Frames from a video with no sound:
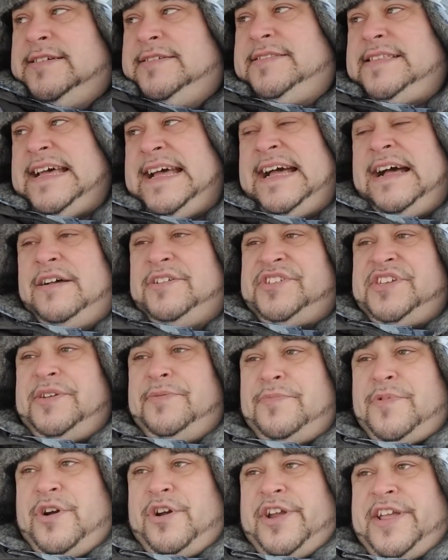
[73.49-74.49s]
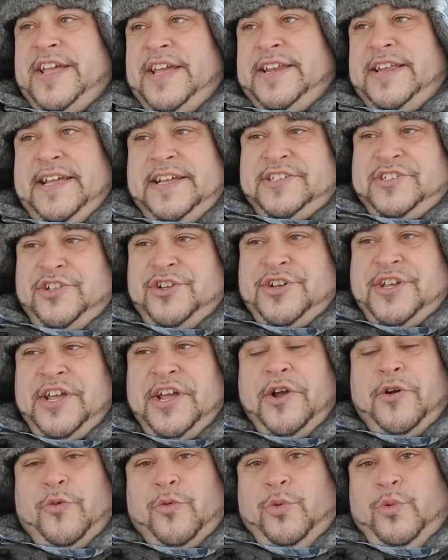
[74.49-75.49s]
the housing market is
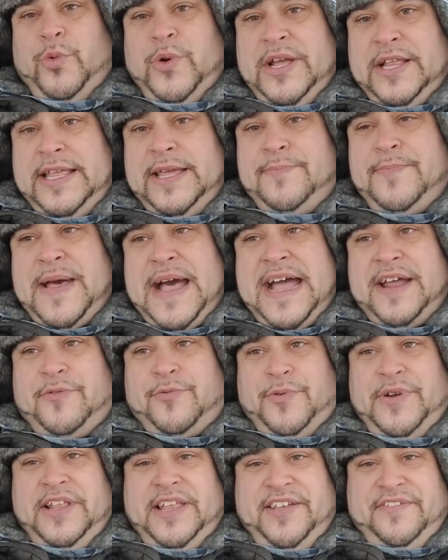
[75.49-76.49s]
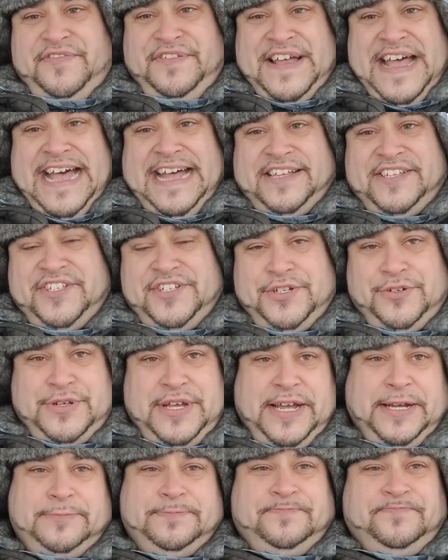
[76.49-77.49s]
looking really bad really fast,
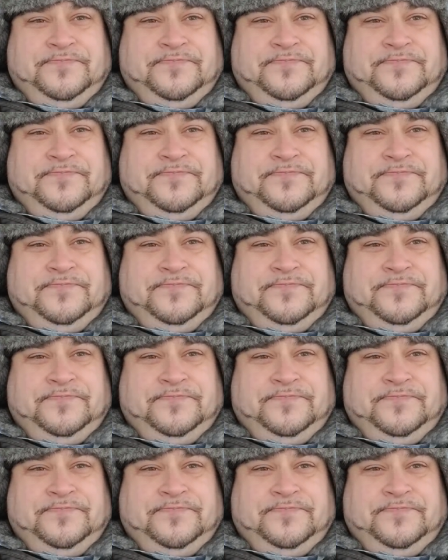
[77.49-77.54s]
okay?